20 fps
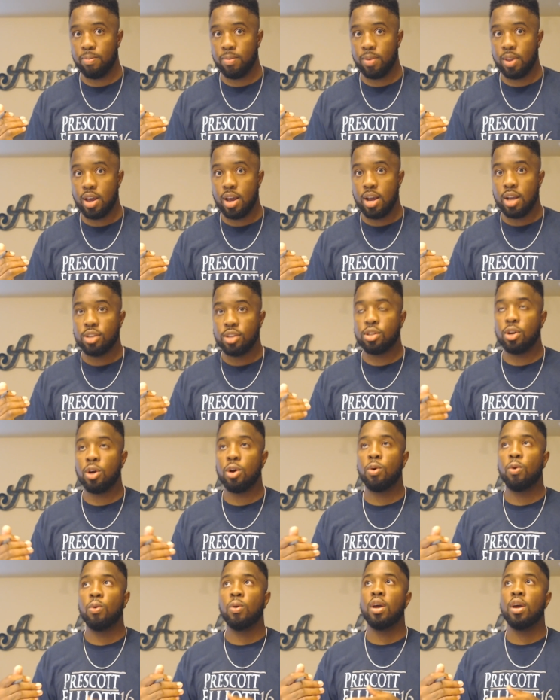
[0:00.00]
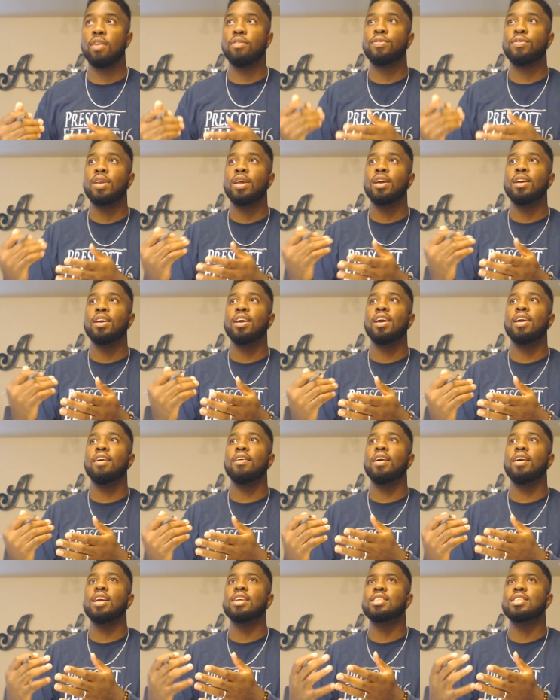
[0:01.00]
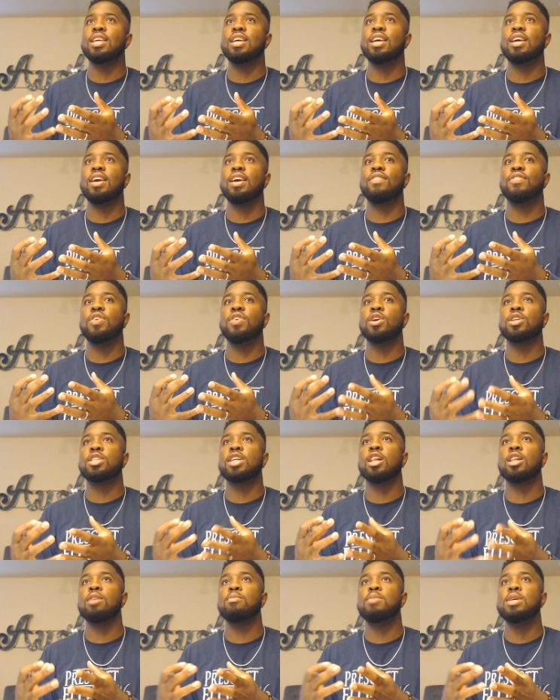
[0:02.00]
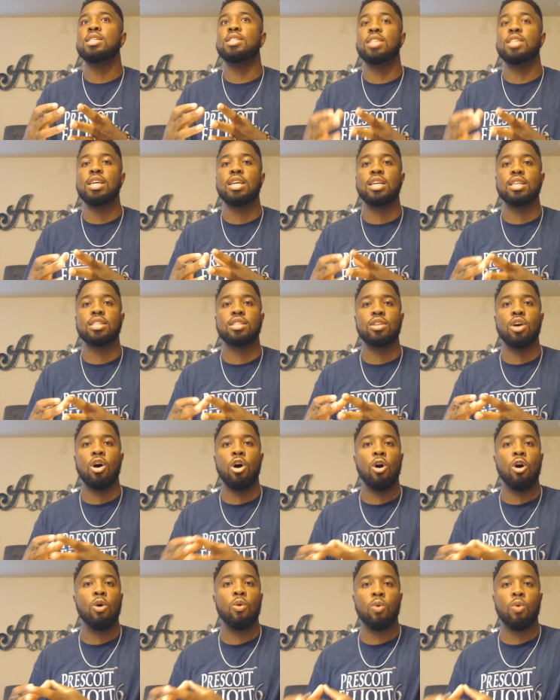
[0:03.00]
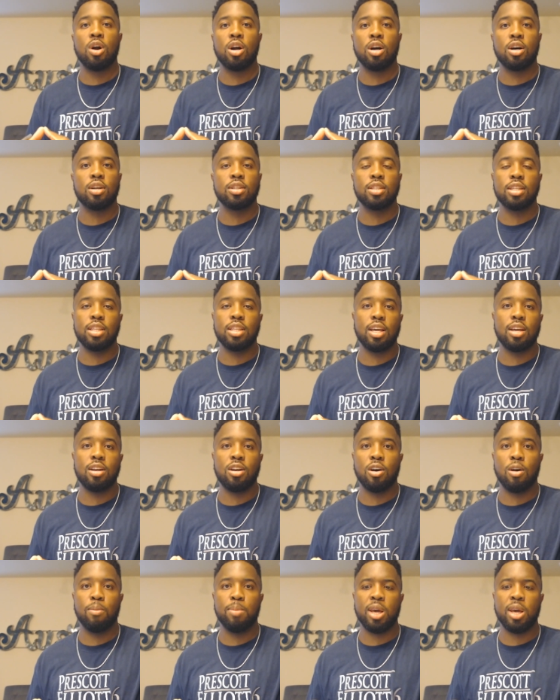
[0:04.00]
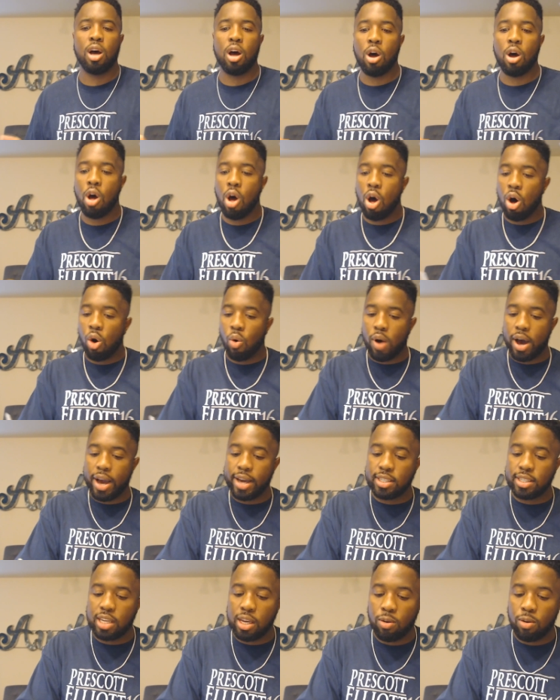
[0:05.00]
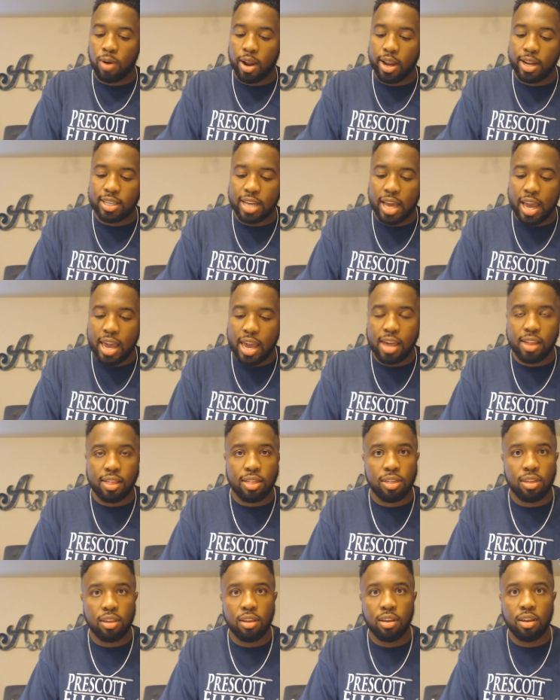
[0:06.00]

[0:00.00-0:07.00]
So if you're telling me Zeke is all world and the end all be all, why is he ranked eighth?